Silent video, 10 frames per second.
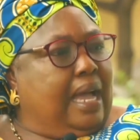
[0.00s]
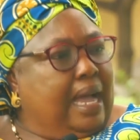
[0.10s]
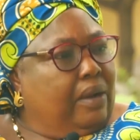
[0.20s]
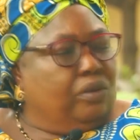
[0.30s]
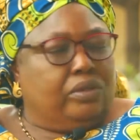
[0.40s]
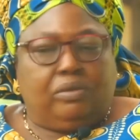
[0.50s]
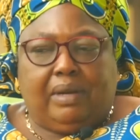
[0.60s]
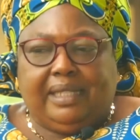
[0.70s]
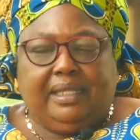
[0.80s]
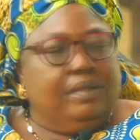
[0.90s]
I was
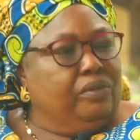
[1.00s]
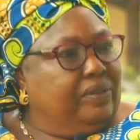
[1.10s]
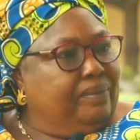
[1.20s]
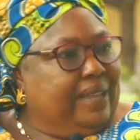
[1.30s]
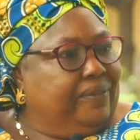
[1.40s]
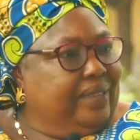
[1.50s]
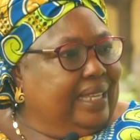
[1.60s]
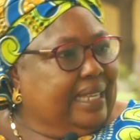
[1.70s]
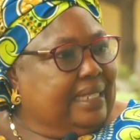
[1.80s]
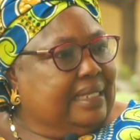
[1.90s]
writing with my
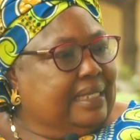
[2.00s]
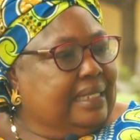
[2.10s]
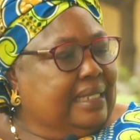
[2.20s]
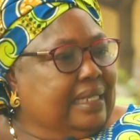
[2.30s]
fingers